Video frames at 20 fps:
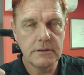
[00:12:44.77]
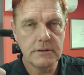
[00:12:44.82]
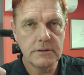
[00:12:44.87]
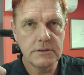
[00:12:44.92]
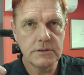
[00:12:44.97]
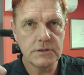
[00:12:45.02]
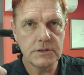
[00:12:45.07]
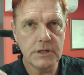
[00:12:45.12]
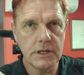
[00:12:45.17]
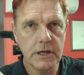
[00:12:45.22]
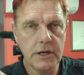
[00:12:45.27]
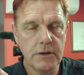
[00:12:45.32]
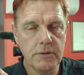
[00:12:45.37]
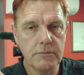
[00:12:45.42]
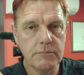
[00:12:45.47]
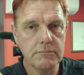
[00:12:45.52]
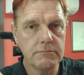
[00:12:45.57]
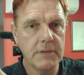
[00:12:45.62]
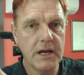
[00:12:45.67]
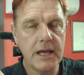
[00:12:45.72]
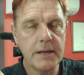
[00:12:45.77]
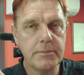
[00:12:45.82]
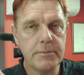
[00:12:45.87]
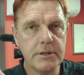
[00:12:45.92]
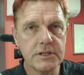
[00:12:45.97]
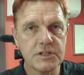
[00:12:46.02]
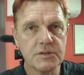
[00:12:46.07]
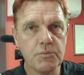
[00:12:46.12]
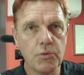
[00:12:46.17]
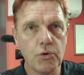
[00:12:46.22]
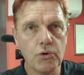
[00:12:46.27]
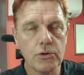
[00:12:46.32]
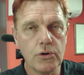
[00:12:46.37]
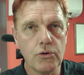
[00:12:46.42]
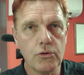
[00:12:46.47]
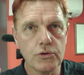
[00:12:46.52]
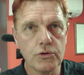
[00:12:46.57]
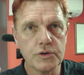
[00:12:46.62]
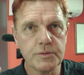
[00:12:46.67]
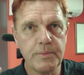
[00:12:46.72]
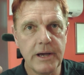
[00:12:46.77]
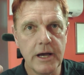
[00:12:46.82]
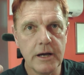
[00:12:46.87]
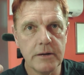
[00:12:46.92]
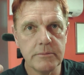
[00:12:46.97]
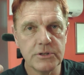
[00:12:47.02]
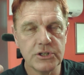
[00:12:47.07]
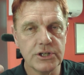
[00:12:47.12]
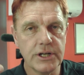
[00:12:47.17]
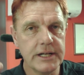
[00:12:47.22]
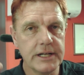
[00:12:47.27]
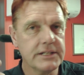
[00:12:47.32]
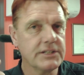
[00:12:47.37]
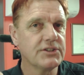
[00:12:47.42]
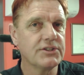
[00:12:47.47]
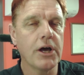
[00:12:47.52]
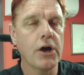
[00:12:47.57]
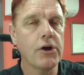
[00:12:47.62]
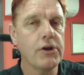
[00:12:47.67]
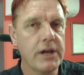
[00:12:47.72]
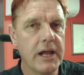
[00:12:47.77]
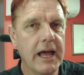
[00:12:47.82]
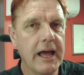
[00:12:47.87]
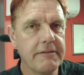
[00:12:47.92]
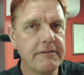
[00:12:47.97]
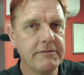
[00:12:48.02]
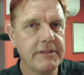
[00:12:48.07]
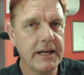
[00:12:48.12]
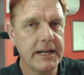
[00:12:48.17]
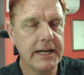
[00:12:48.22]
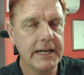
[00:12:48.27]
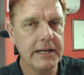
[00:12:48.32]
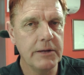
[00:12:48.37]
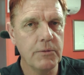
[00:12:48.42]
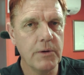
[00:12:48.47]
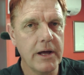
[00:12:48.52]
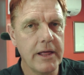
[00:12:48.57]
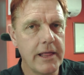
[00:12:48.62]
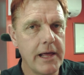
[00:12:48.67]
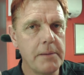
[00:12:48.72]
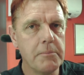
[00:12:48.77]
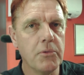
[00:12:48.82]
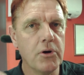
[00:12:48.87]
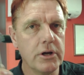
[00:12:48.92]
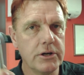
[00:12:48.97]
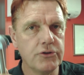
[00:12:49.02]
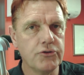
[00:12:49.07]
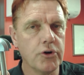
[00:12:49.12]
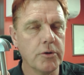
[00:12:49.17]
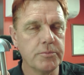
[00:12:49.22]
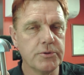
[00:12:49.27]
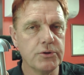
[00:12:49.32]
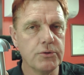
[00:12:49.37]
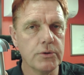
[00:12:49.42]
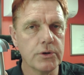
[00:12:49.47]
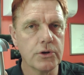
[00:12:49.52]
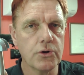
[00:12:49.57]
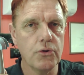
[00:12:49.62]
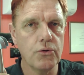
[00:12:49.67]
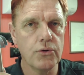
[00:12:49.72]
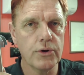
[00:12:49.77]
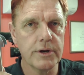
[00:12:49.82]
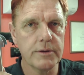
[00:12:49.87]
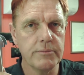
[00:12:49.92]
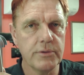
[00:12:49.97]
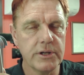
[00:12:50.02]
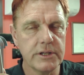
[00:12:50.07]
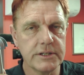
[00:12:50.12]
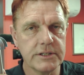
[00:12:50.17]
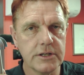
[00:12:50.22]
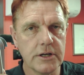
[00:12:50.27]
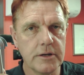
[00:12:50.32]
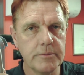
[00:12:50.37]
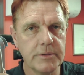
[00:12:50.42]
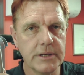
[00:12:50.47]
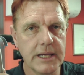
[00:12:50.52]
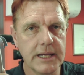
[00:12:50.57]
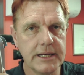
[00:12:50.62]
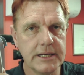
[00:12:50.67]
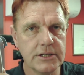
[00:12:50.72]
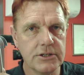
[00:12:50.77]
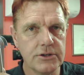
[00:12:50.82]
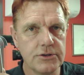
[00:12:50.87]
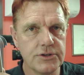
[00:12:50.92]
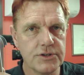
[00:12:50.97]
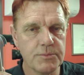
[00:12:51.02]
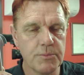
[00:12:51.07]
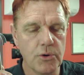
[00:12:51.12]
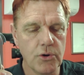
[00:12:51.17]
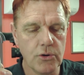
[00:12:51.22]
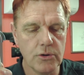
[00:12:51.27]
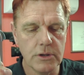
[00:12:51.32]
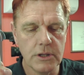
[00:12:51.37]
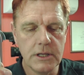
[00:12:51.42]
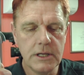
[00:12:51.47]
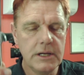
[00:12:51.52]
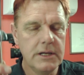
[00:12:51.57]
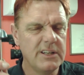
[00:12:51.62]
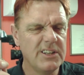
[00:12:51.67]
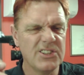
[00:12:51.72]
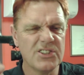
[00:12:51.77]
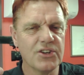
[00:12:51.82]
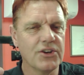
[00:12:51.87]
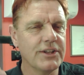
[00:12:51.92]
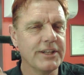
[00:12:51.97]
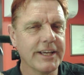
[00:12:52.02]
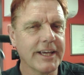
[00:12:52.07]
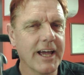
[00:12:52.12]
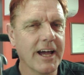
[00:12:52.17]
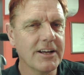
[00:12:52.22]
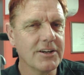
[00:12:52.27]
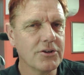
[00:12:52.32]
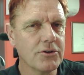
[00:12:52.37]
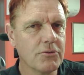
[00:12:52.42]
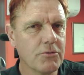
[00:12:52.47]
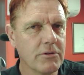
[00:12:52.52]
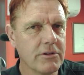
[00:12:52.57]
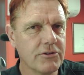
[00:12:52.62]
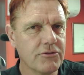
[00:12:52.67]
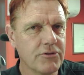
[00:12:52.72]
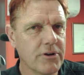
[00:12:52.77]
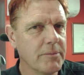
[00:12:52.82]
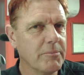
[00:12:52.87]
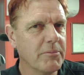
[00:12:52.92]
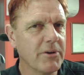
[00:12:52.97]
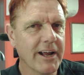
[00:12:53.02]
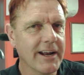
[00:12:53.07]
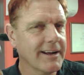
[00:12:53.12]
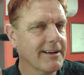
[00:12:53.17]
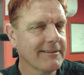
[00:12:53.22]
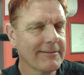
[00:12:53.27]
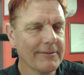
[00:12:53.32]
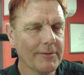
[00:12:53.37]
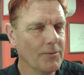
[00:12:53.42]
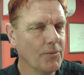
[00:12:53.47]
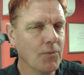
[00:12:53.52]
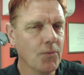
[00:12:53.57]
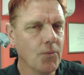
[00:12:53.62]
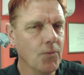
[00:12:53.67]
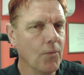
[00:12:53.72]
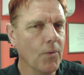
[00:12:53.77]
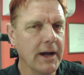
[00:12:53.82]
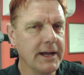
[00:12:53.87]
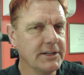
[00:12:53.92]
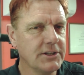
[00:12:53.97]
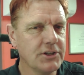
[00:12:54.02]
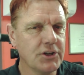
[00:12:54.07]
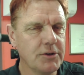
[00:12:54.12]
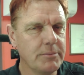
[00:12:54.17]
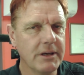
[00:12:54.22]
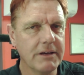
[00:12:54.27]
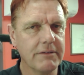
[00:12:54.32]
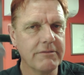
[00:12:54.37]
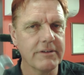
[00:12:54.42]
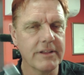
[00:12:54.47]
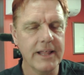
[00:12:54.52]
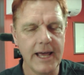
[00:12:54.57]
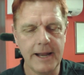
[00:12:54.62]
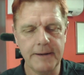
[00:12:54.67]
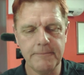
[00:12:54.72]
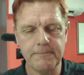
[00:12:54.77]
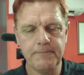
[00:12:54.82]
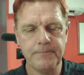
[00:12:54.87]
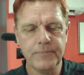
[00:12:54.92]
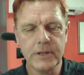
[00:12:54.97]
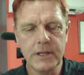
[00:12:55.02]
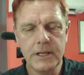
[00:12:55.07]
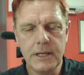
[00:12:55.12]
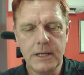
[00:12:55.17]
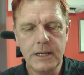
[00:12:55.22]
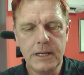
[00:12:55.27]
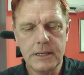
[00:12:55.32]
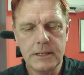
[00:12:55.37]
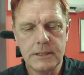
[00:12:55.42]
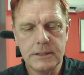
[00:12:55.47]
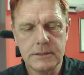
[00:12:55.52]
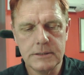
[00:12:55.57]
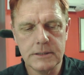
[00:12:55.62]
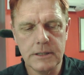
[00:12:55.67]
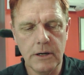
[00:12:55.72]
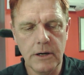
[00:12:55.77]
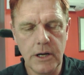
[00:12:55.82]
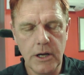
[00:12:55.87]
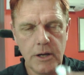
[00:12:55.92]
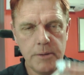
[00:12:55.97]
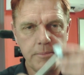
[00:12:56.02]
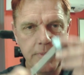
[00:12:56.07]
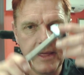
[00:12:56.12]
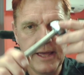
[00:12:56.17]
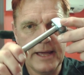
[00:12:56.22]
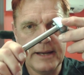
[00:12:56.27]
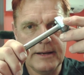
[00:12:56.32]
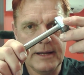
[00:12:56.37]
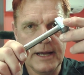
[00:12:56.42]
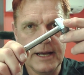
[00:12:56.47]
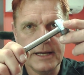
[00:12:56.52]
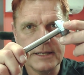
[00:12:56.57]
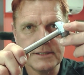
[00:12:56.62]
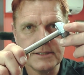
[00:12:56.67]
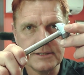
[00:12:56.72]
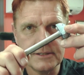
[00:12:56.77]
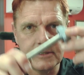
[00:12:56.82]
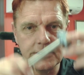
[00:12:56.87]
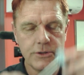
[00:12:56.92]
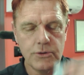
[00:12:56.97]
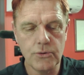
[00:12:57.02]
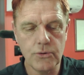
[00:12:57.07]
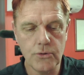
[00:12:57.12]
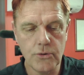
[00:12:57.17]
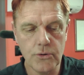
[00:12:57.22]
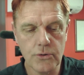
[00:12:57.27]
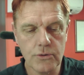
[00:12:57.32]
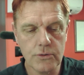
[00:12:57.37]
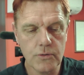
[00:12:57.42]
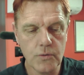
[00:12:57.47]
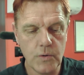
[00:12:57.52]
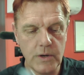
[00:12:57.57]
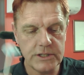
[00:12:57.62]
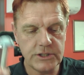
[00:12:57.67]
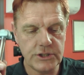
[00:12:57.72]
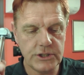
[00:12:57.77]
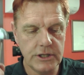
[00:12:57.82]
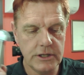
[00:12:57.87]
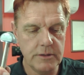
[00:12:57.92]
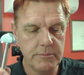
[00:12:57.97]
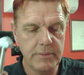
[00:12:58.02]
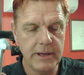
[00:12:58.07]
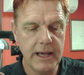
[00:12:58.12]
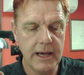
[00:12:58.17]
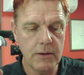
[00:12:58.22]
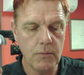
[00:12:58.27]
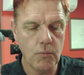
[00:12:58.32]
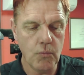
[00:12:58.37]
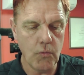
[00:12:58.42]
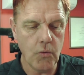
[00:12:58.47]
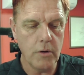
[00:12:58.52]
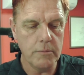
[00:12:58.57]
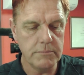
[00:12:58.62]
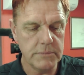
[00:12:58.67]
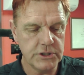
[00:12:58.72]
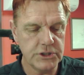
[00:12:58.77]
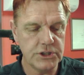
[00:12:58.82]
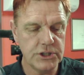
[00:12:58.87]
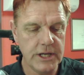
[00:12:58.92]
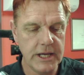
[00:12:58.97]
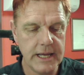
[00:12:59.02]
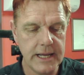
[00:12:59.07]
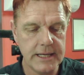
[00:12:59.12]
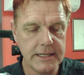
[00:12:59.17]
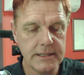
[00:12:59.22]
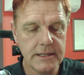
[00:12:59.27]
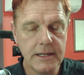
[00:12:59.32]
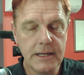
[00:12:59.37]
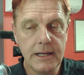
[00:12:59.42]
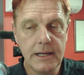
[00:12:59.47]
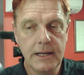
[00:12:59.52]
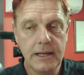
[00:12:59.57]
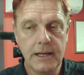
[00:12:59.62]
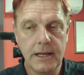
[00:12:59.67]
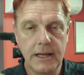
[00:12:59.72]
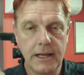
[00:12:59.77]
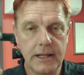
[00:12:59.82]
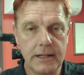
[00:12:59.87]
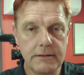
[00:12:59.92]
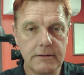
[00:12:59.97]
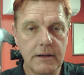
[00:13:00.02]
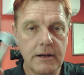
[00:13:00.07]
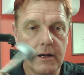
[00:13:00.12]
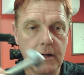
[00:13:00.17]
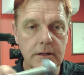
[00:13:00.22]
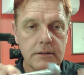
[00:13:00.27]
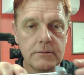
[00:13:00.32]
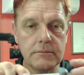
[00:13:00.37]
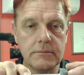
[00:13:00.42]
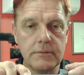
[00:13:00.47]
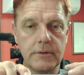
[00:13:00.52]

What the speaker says: So maybe the smaller horsepower machines don't have that anyway. They might drop to 1/4 by the time you're getting too small. You certainly can't do it with a trim router. Way too big for that. So I hope that answers your question about what machine, and I'll